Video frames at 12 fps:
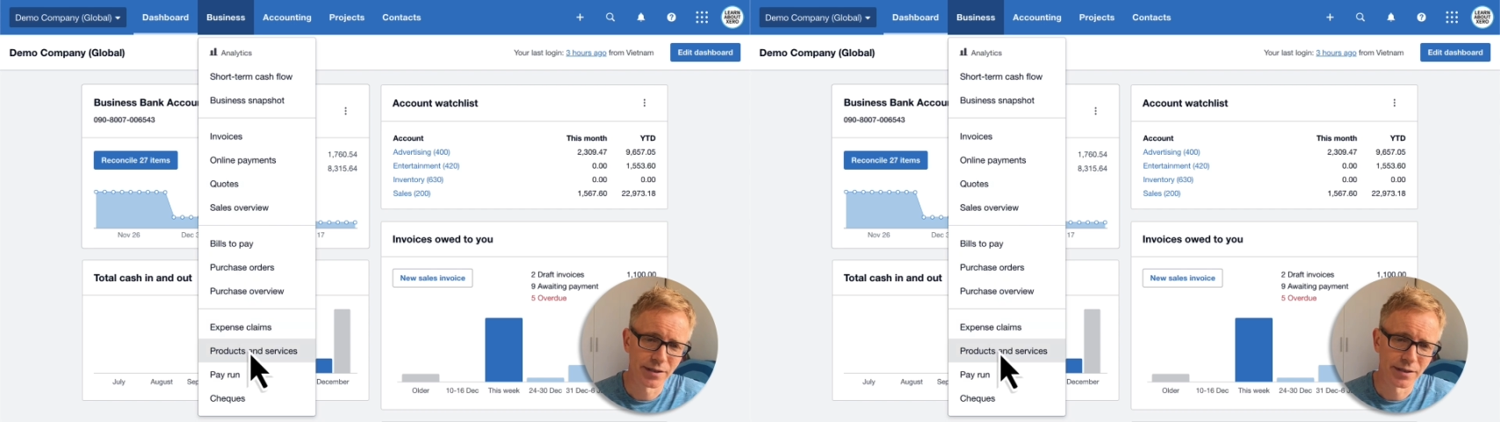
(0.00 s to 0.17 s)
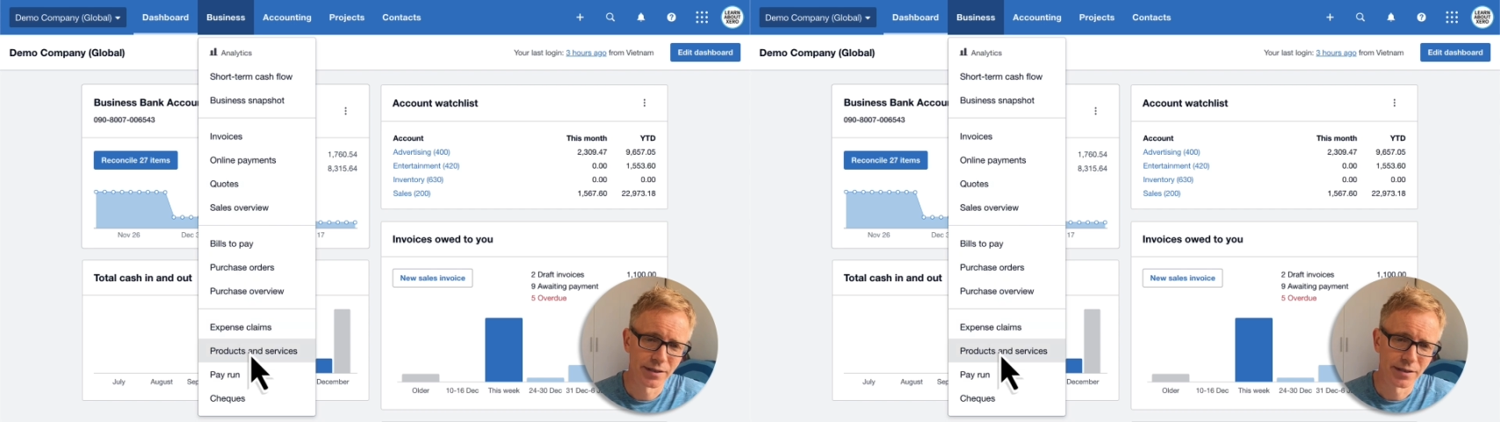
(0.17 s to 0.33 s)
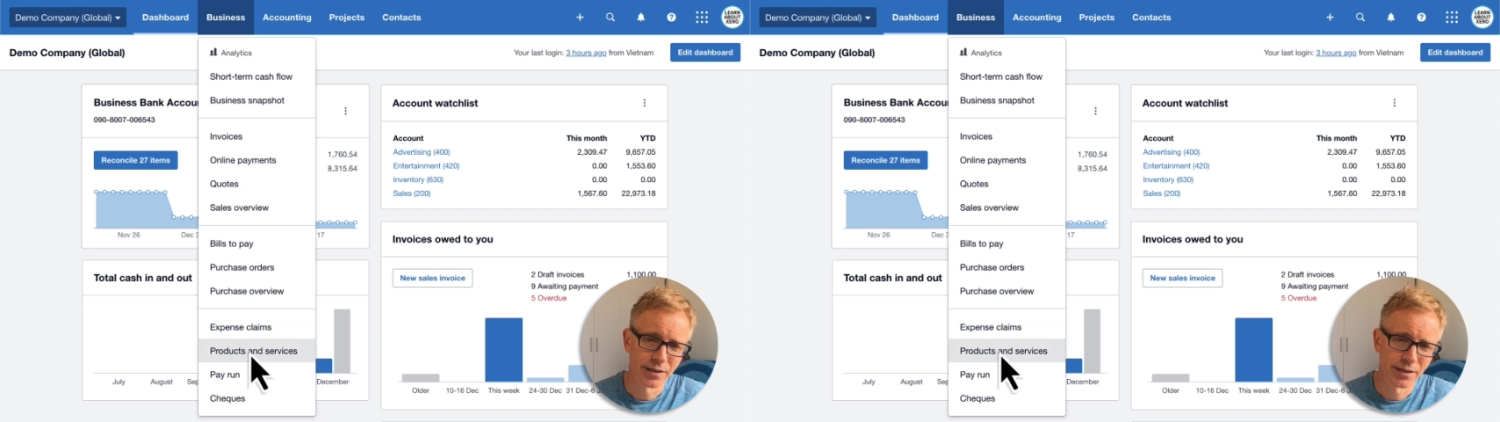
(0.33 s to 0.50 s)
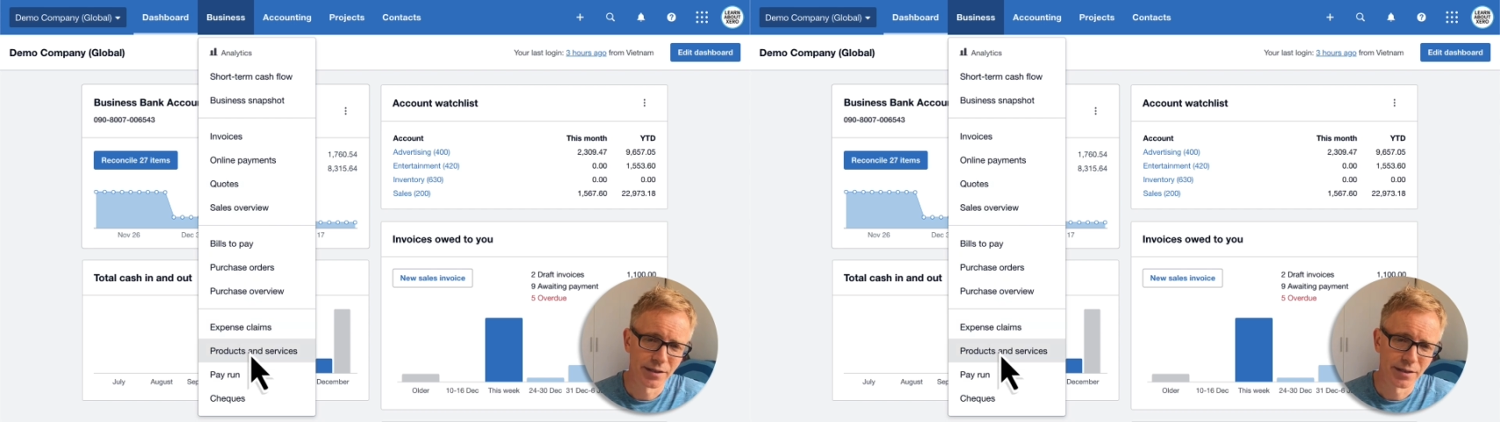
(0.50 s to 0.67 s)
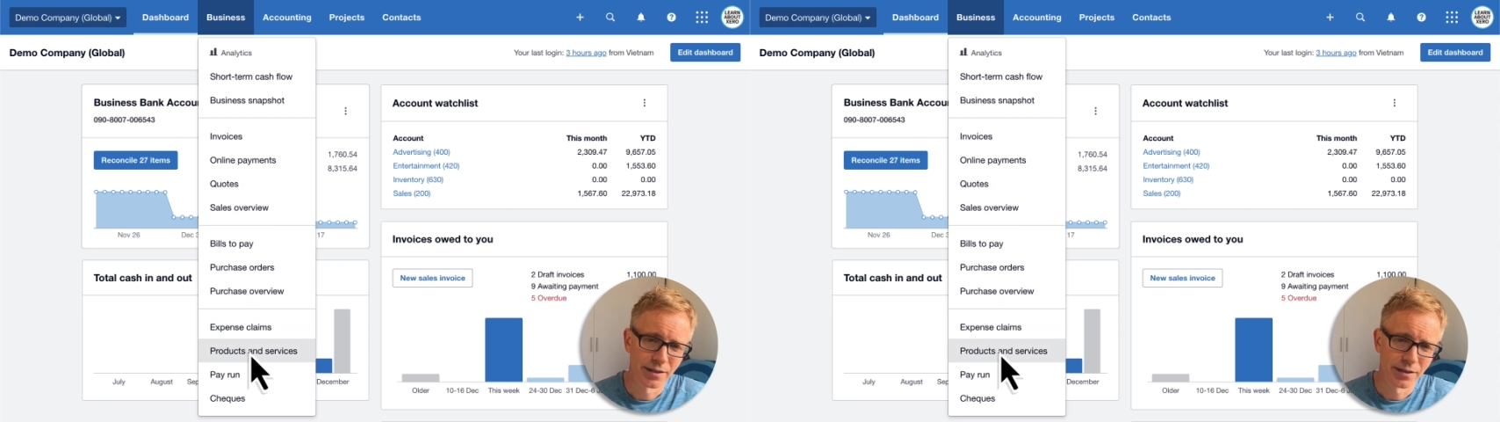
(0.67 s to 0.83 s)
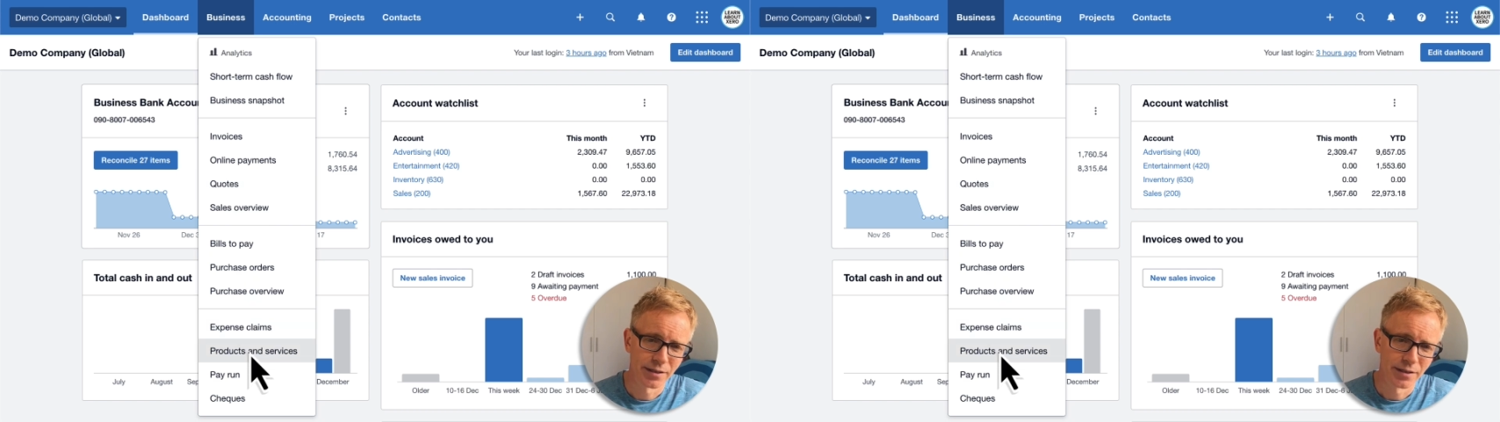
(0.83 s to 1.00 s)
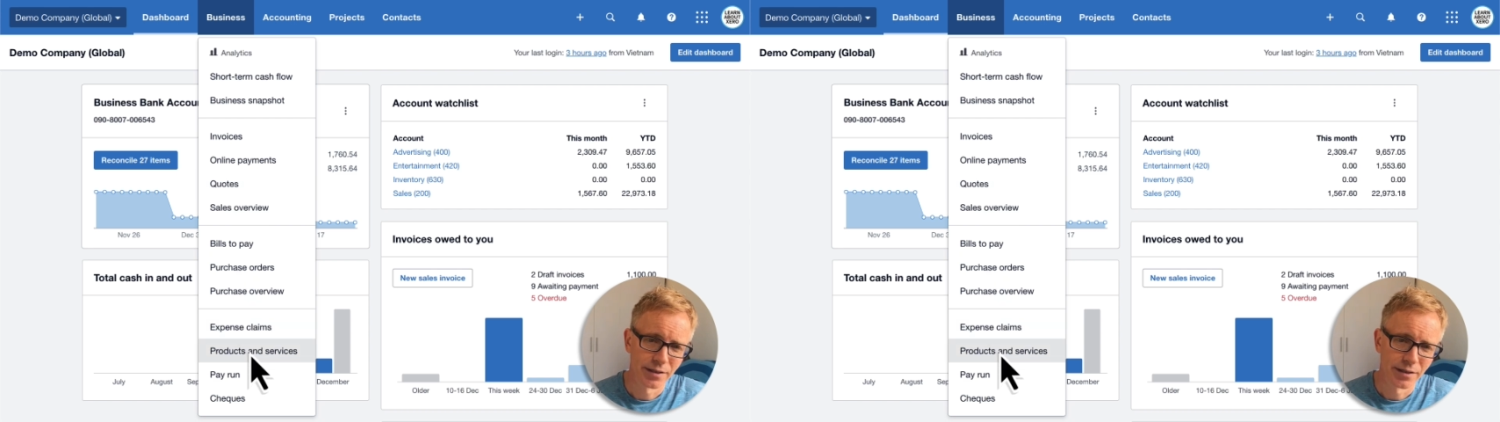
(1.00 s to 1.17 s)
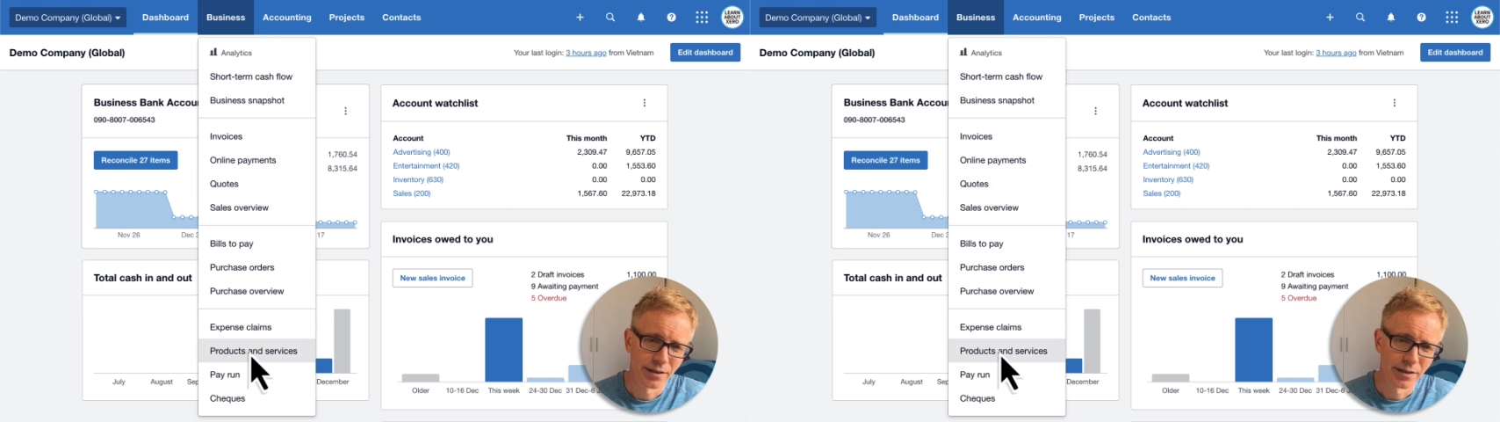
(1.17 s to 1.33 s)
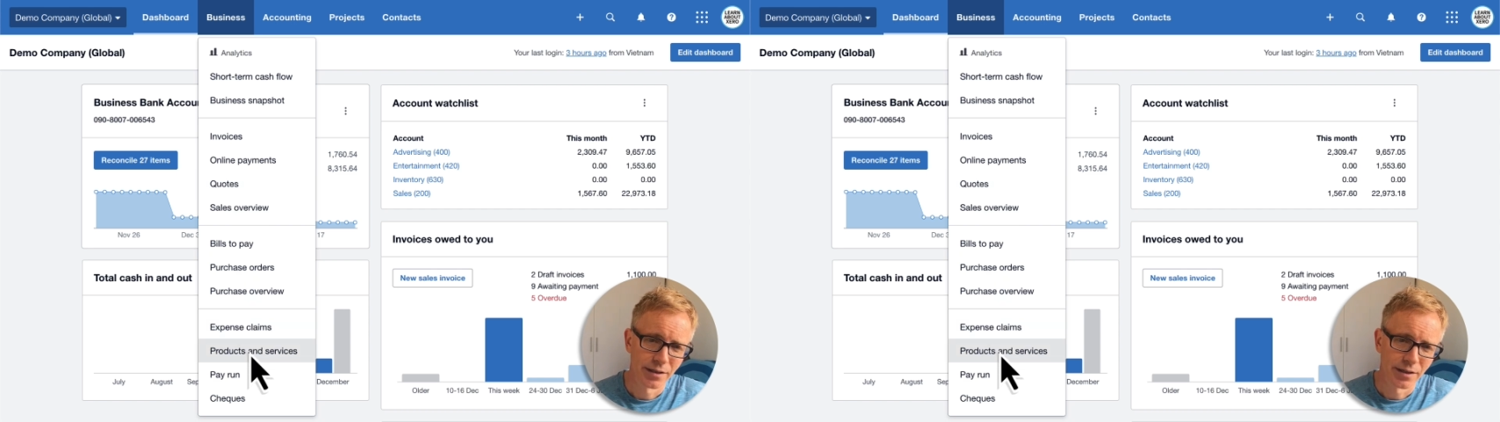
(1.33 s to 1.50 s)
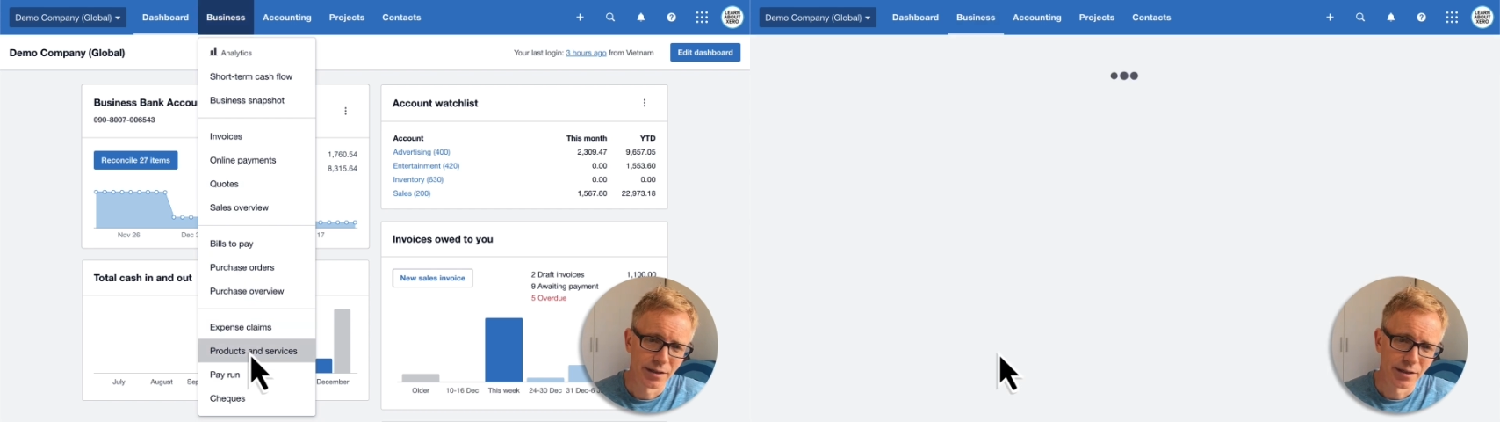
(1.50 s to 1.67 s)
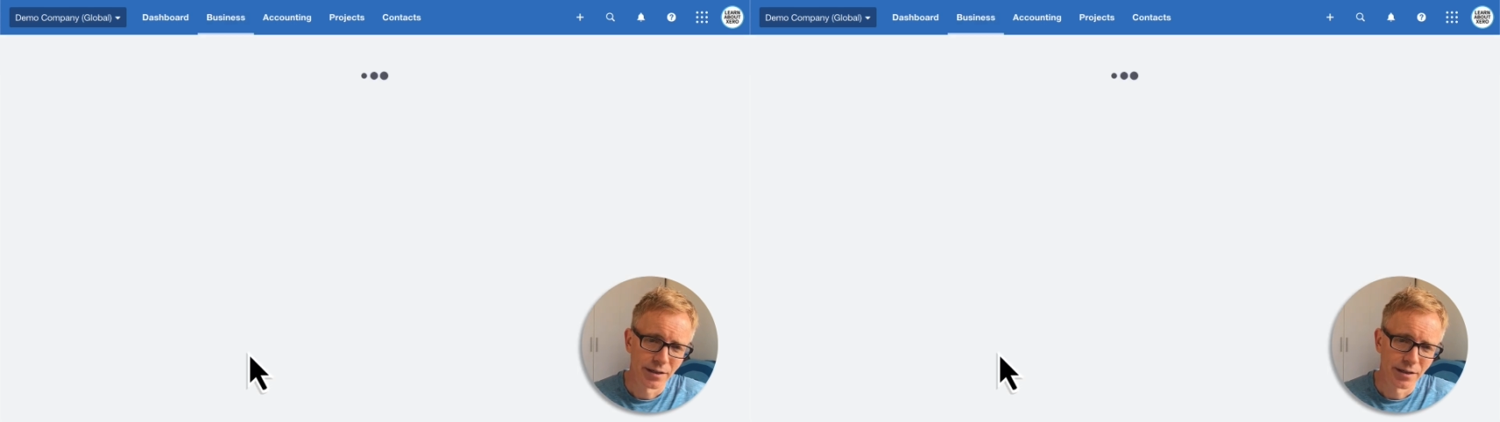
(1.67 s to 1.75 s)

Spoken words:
(silence)